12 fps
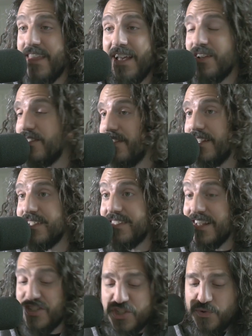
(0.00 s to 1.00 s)
thank goodness.
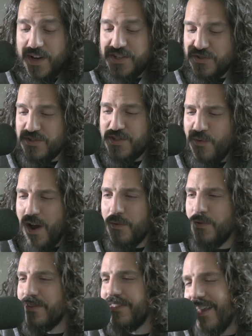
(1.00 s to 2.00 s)
And strangers who I
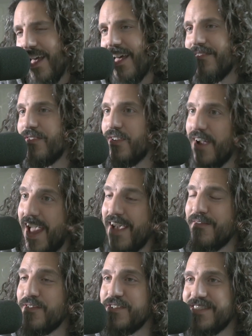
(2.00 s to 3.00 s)
will never,
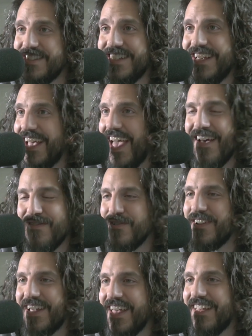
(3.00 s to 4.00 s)
ever see
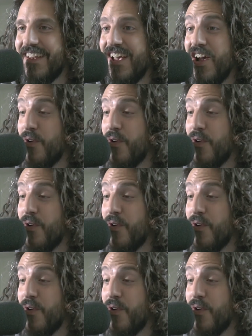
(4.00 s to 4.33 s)
ever again,